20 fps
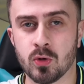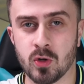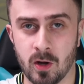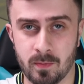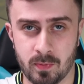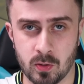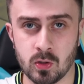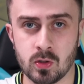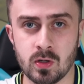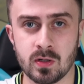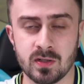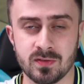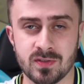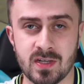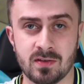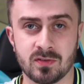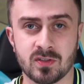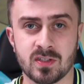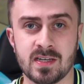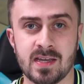up on
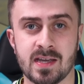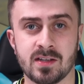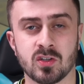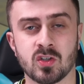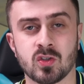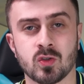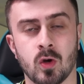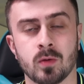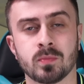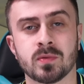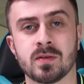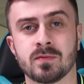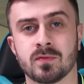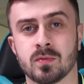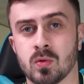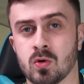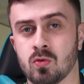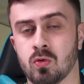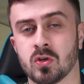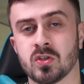Kulusevski and stopped him
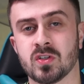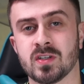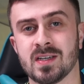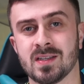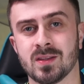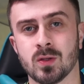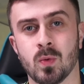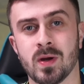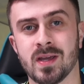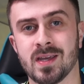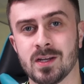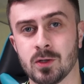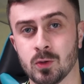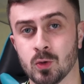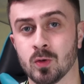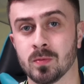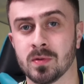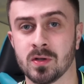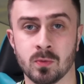from crossing in the way he normally